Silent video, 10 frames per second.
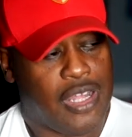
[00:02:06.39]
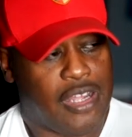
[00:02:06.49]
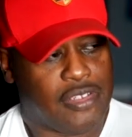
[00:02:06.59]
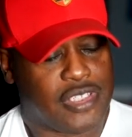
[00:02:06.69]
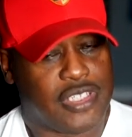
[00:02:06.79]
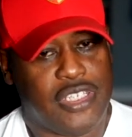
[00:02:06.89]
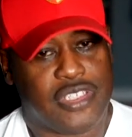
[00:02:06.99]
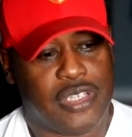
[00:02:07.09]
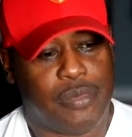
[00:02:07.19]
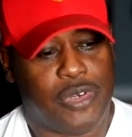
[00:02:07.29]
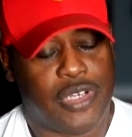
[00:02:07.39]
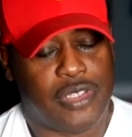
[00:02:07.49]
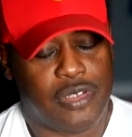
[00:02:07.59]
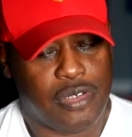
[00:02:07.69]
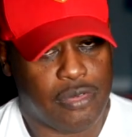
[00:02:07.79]
I'll see
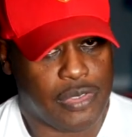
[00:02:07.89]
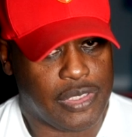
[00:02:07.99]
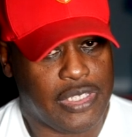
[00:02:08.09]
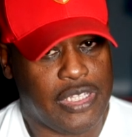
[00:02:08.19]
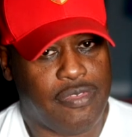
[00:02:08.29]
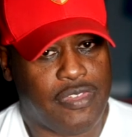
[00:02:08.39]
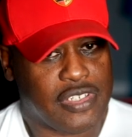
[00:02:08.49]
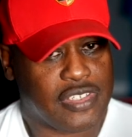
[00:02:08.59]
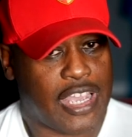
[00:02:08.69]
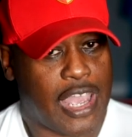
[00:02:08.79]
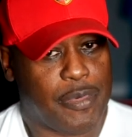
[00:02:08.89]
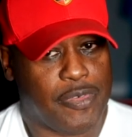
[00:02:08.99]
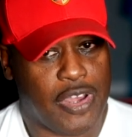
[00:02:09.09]
someone who will leave this type of